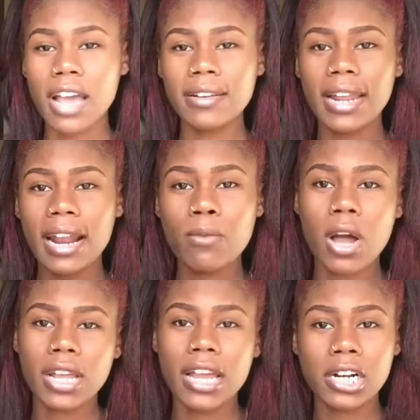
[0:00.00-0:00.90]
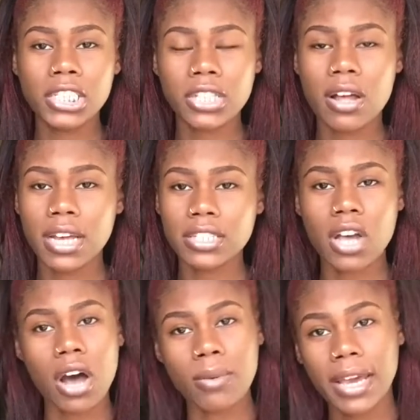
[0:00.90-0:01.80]
So after that, I'm walking down this long ass
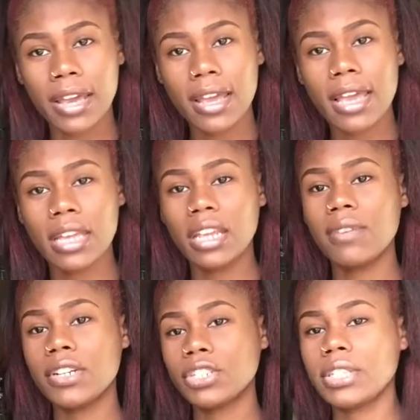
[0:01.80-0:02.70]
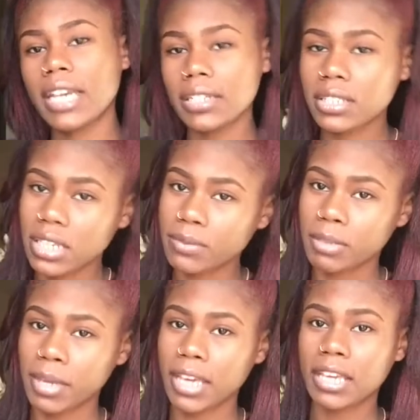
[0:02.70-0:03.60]
hallway and he eventually catches up
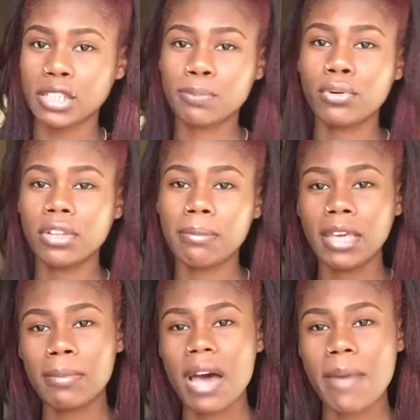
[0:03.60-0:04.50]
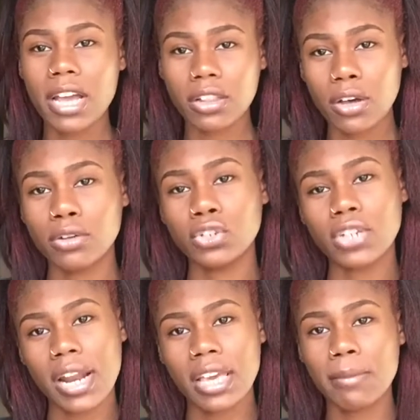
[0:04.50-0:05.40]
to me and he's pulling me by my clothes,
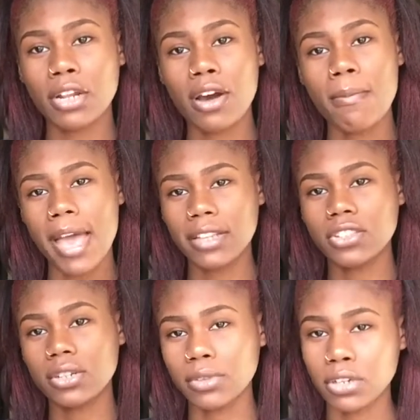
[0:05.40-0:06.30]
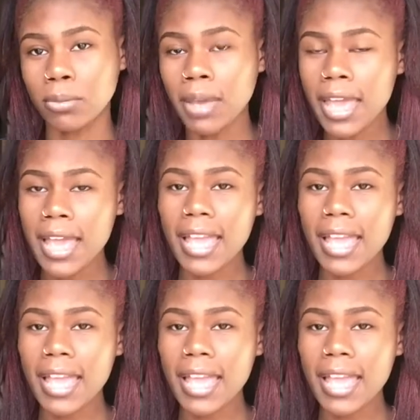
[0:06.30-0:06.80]
trying to get me to go back into the room.